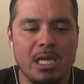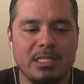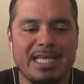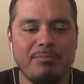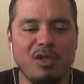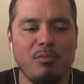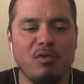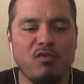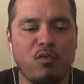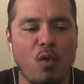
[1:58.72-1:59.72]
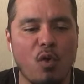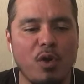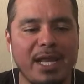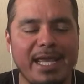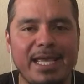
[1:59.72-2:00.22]
Tip number
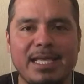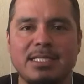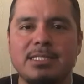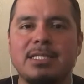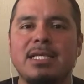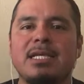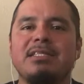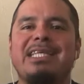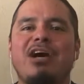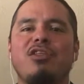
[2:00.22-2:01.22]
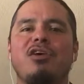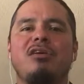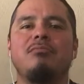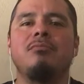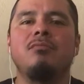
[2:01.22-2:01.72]
four is tell
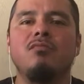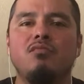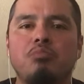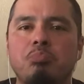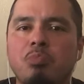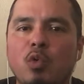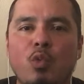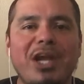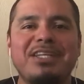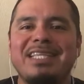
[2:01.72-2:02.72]
them weird